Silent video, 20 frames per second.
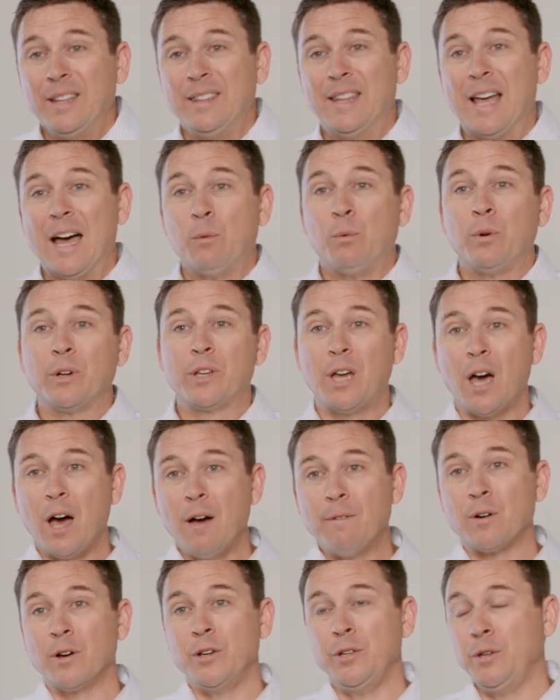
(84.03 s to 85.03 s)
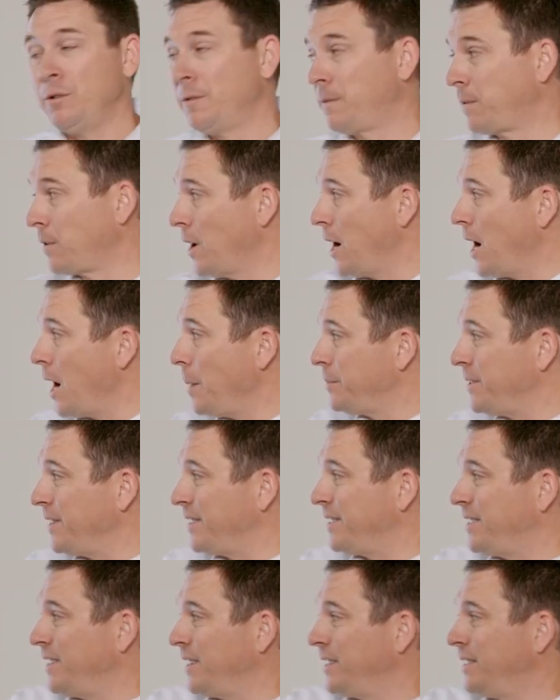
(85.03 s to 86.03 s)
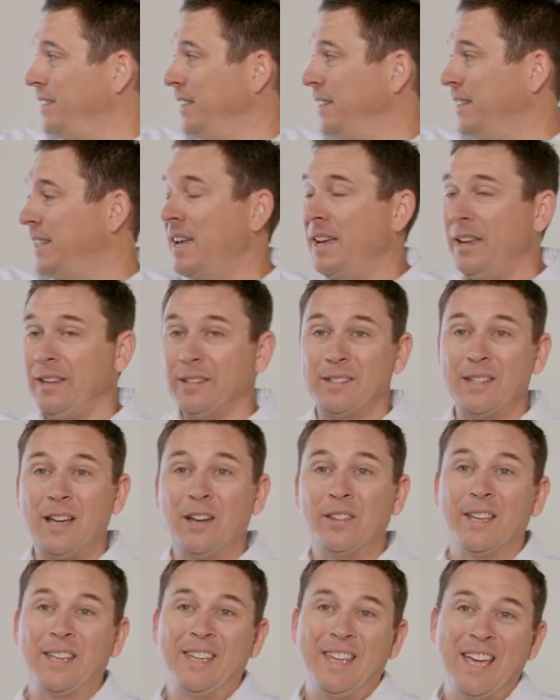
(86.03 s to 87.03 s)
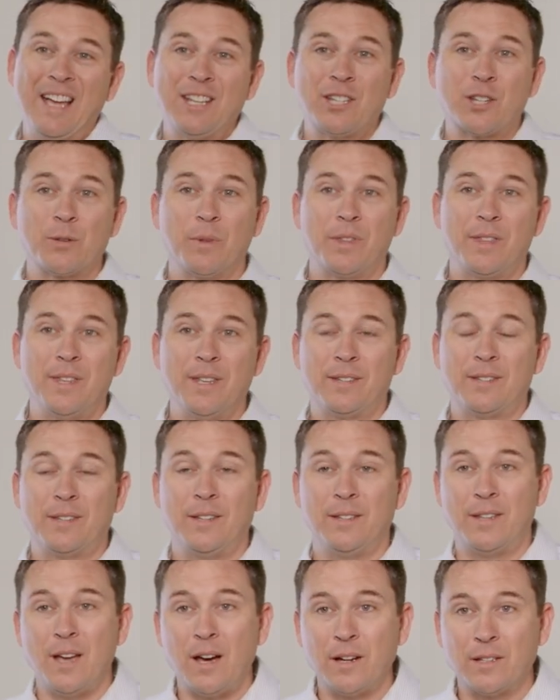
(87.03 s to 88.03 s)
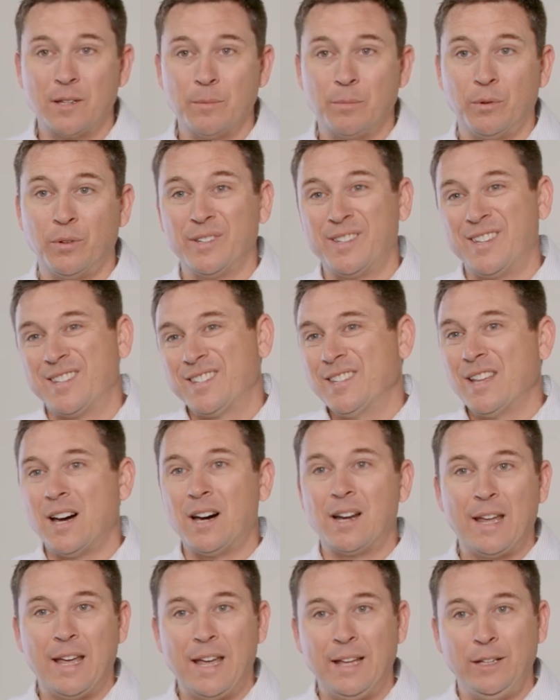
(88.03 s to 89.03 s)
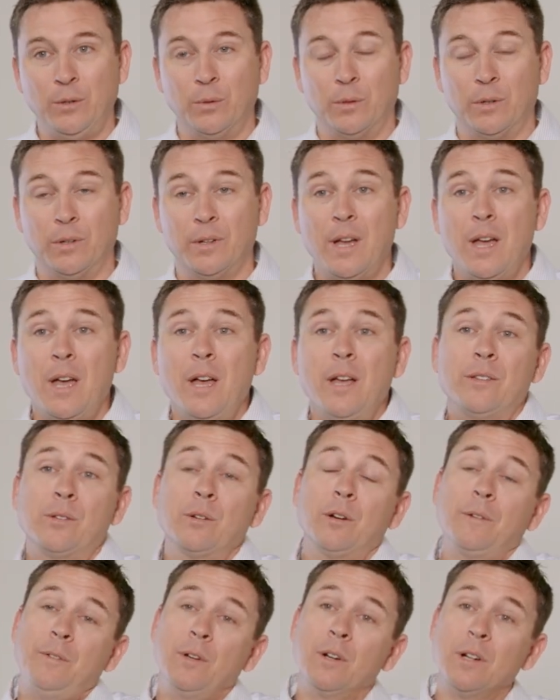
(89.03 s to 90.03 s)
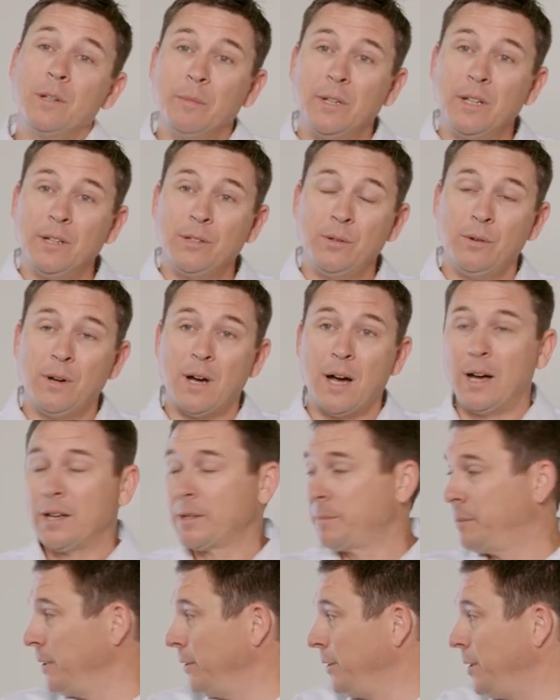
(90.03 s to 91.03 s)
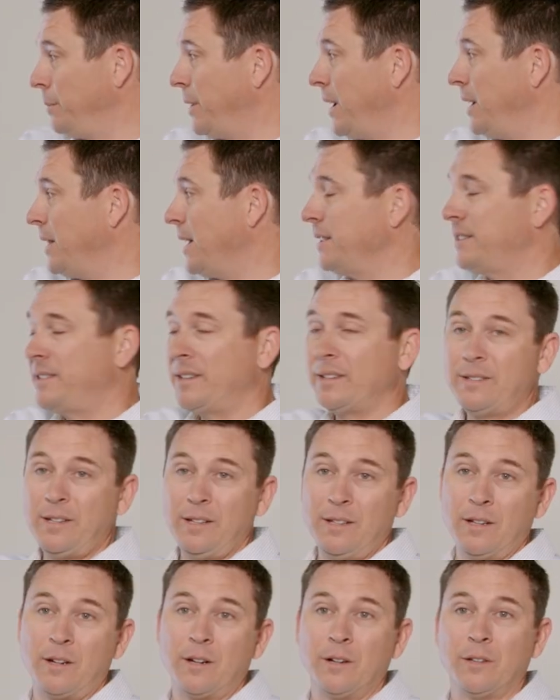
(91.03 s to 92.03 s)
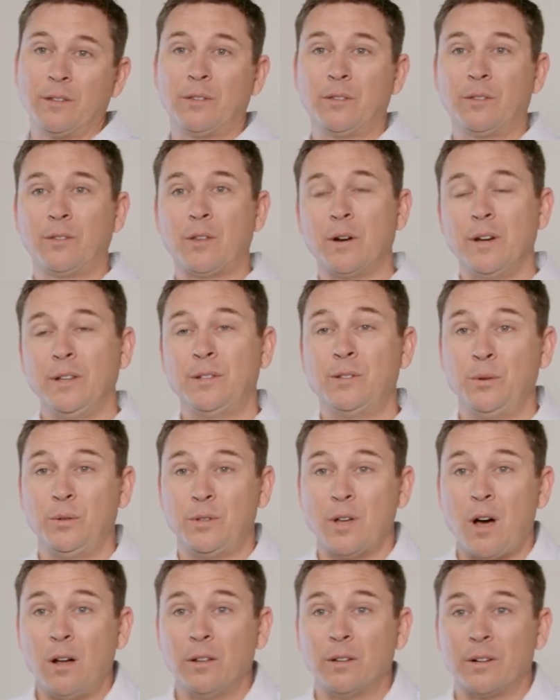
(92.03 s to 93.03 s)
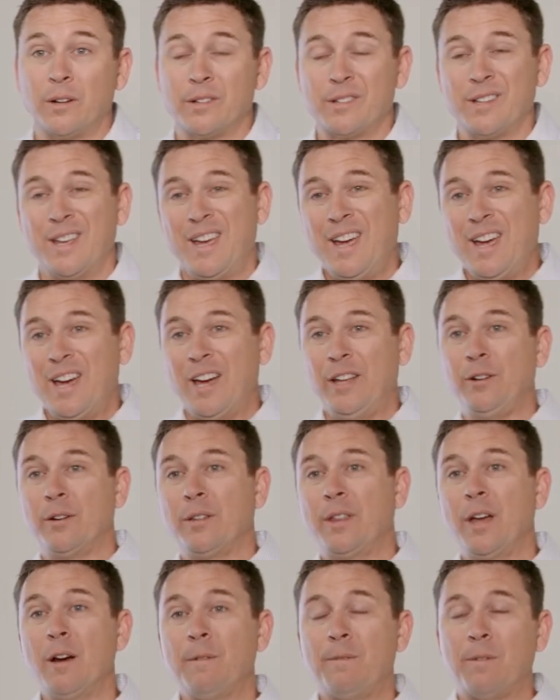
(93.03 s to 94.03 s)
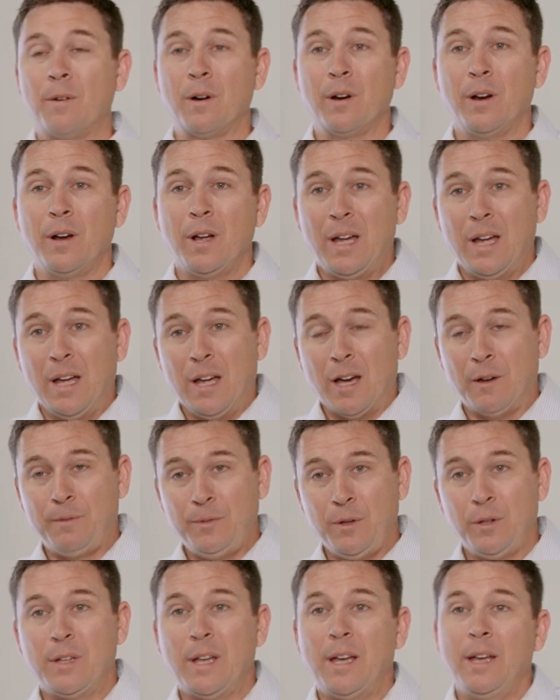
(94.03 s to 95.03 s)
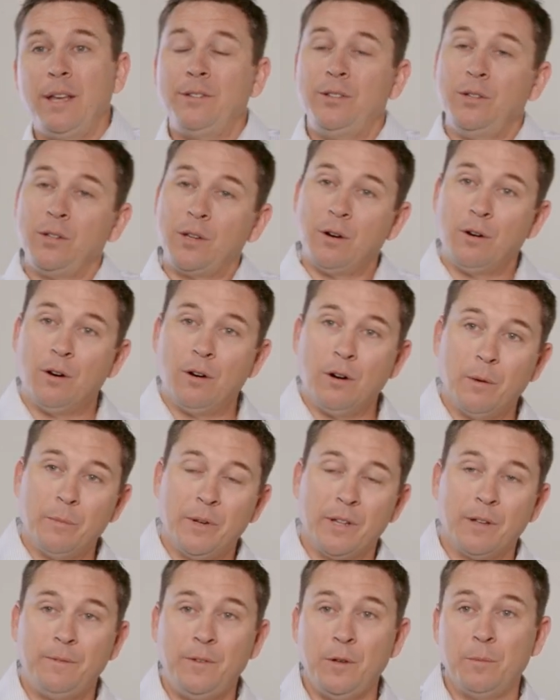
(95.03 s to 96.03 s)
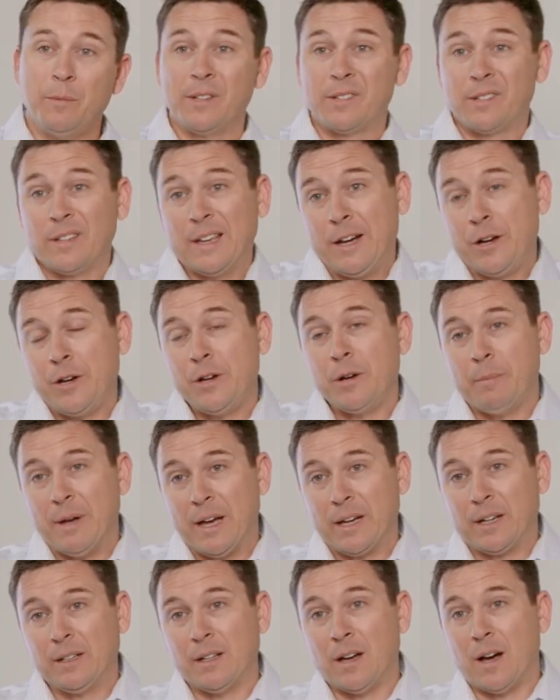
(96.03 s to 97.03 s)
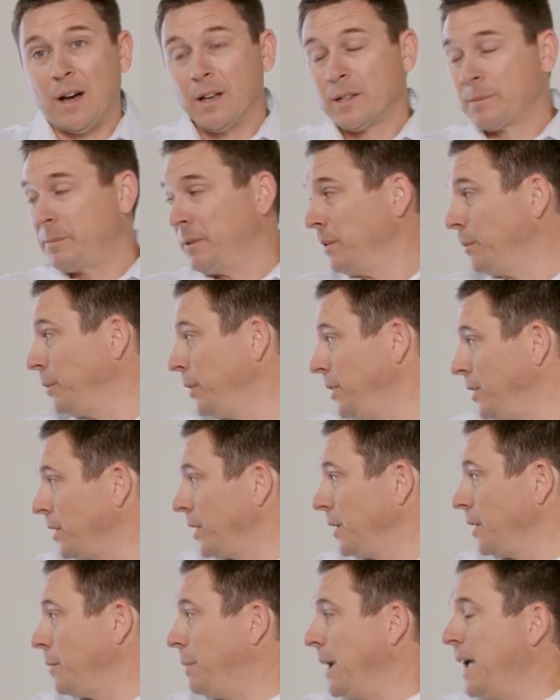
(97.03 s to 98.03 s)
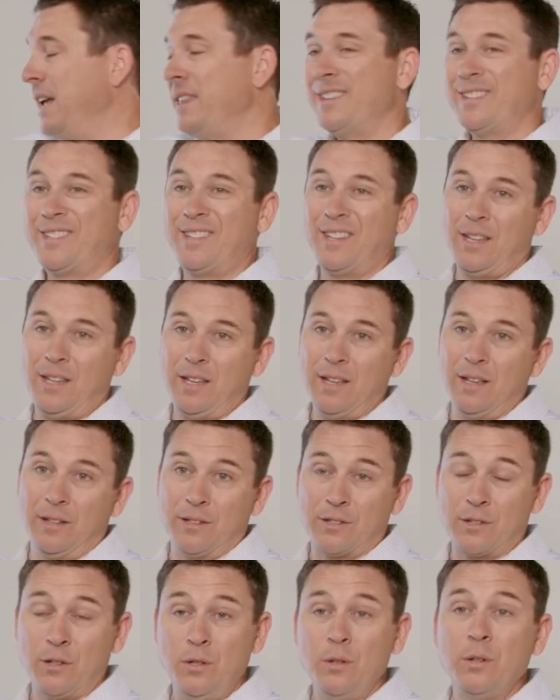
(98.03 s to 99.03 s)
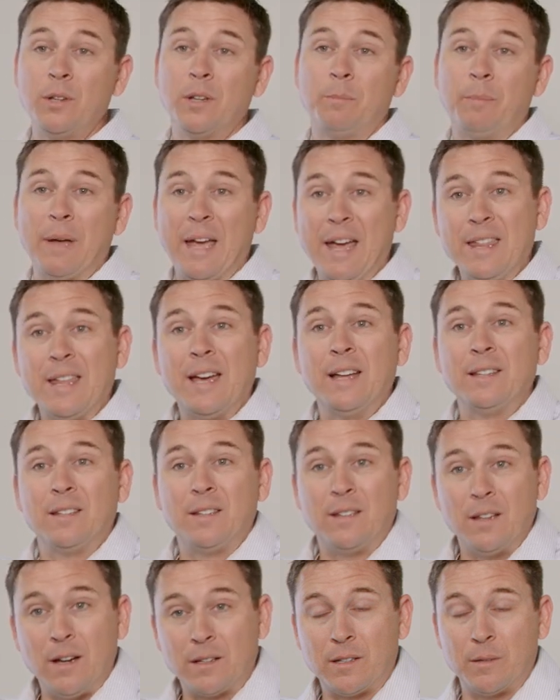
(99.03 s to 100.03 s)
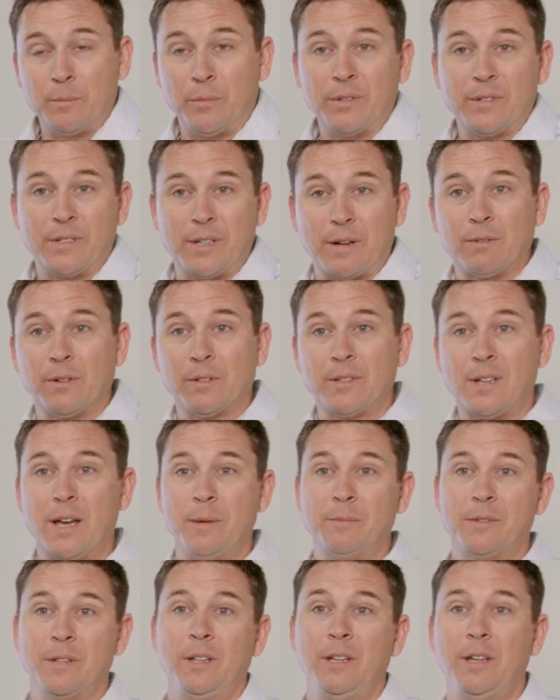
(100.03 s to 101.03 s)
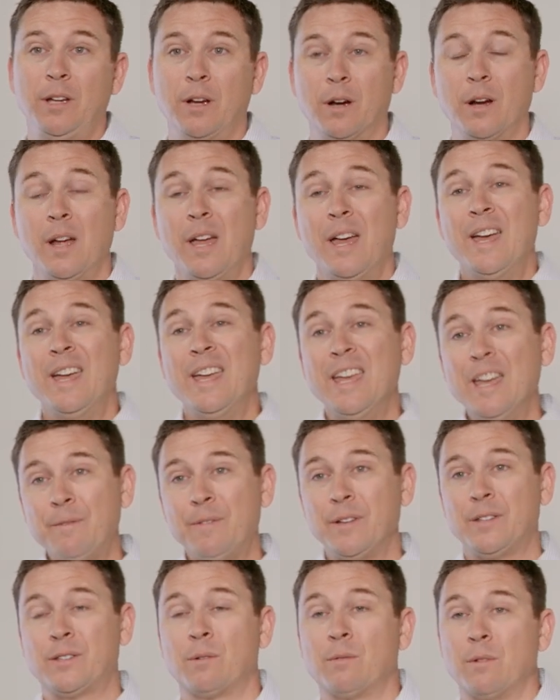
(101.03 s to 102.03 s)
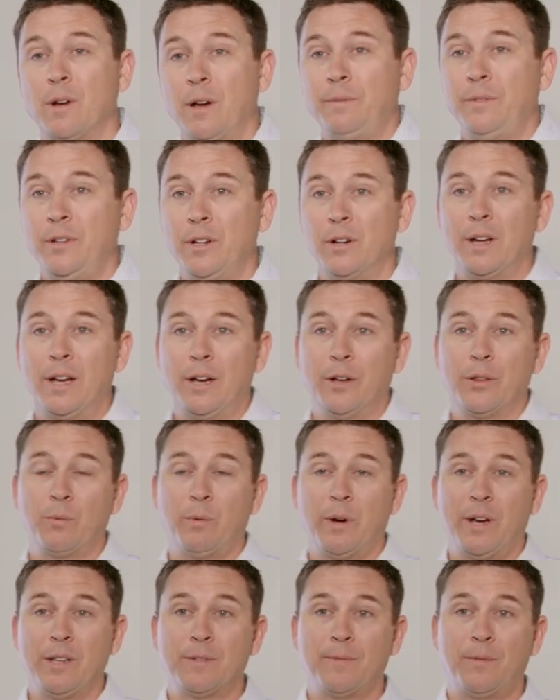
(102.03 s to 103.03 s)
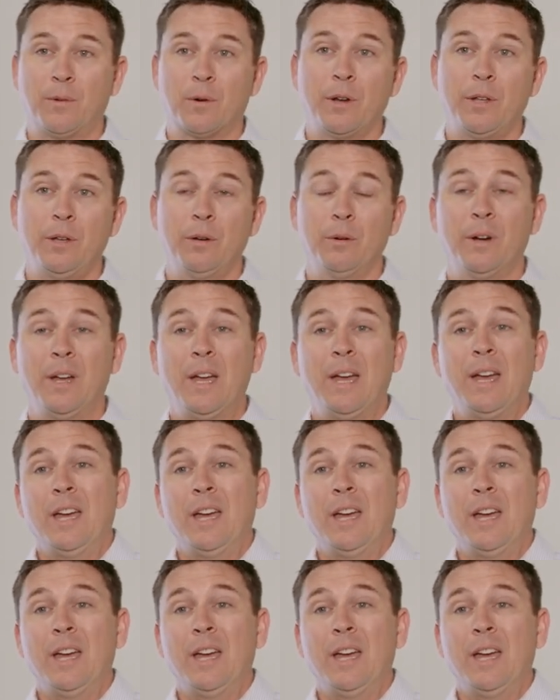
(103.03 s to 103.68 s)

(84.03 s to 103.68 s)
That will cover you for up to 60 days. Now, the catch with this deductible is it's not annual. So if you're admitted to a hospital, you pay that $1,632, and you're there for a few days, you go home, and a few months later, you're back in the hospital. Well, you're going to pay this again. So you could pay that deductible several times in a year if it's a rough year health-wise for you.